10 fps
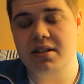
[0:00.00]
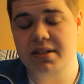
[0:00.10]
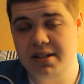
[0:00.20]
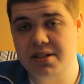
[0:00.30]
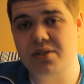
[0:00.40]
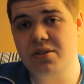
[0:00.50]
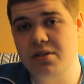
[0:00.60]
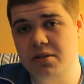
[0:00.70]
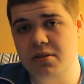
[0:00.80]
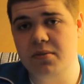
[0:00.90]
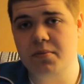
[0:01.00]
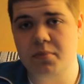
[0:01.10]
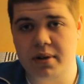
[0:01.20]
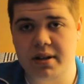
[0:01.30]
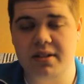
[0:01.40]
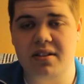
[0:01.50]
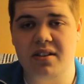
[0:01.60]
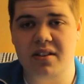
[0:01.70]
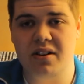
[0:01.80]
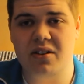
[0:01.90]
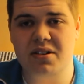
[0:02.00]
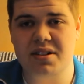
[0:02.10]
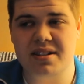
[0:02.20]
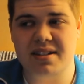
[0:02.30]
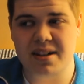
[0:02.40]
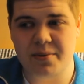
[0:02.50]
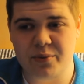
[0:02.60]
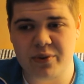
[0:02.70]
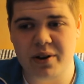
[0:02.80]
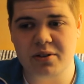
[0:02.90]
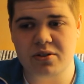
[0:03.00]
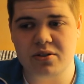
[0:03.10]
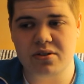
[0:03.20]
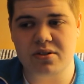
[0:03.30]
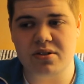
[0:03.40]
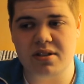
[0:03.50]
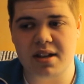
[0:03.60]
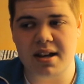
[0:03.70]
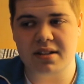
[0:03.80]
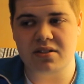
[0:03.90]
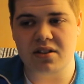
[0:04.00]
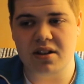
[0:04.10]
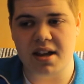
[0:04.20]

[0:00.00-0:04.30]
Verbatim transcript: it is good but there are some functions that